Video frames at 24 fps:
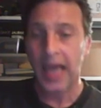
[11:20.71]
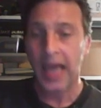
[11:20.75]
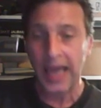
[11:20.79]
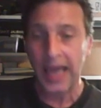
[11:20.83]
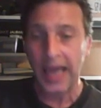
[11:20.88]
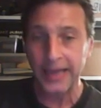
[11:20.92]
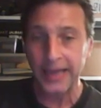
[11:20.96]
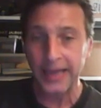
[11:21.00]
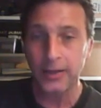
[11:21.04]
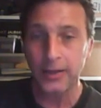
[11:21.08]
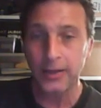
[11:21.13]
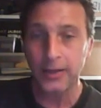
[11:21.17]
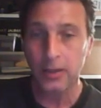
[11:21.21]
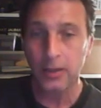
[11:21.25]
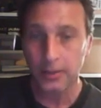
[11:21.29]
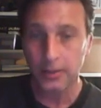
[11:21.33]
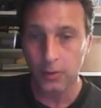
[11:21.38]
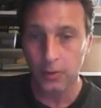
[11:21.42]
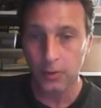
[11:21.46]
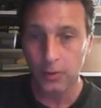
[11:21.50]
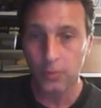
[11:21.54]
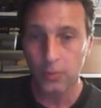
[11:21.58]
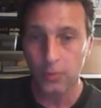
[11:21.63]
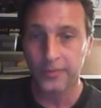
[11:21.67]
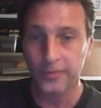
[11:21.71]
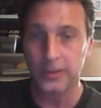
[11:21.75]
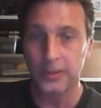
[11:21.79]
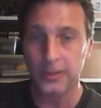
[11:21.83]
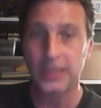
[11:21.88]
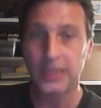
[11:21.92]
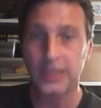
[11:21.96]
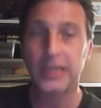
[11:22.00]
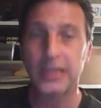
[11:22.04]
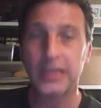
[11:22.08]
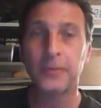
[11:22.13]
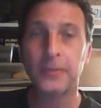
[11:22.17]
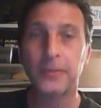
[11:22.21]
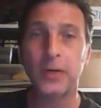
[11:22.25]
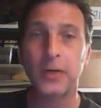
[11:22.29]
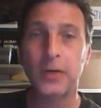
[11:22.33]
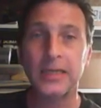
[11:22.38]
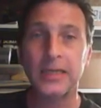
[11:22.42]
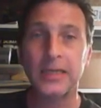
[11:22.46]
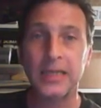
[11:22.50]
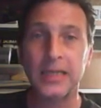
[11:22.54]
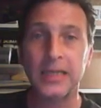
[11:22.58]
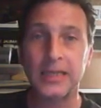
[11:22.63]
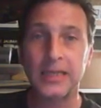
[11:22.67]
head on over to Nick
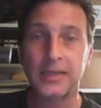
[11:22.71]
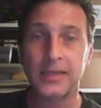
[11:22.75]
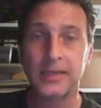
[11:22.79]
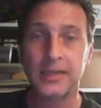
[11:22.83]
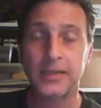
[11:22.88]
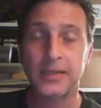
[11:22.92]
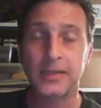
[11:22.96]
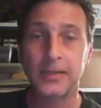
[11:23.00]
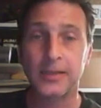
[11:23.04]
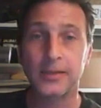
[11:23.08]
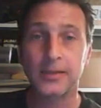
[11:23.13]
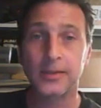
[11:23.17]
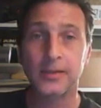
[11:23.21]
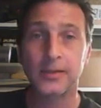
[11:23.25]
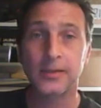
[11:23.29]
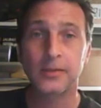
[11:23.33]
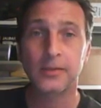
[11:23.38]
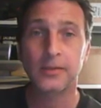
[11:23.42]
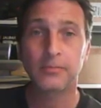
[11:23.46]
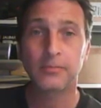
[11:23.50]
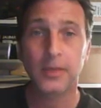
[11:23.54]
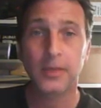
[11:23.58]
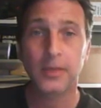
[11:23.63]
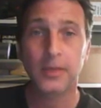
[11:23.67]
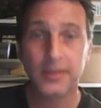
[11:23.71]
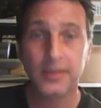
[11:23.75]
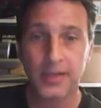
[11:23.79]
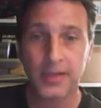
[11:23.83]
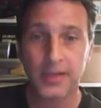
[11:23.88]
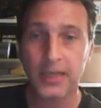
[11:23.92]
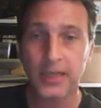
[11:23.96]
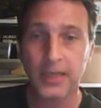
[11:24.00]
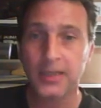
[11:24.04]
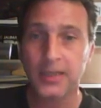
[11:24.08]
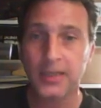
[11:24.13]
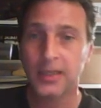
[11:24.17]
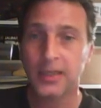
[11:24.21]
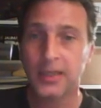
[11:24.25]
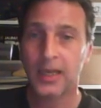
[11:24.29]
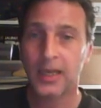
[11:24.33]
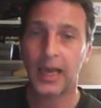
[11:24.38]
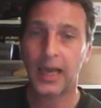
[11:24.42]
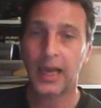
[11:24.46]
Morantes' site